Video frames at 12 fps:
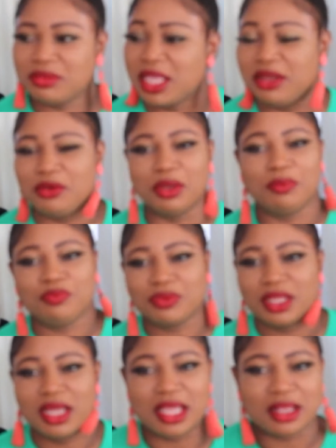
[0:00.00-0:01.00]
Anyway,
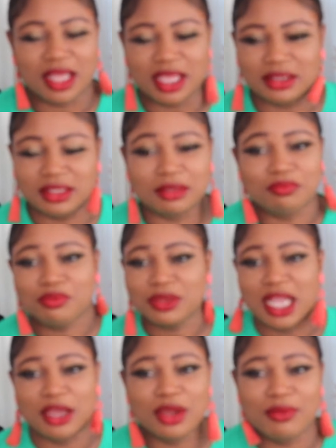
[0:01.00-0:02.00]
like, like I said,
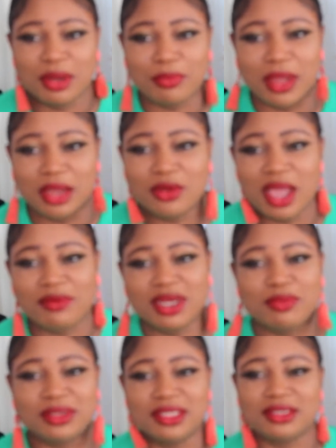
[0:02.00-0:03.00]
I don't have any pro I don't have any
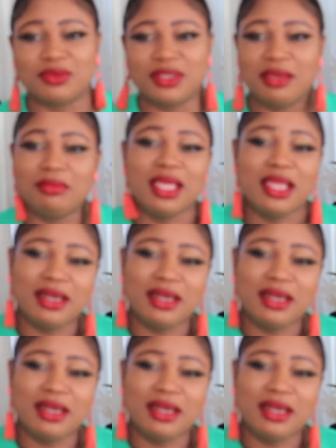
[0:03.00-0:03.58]
business with him.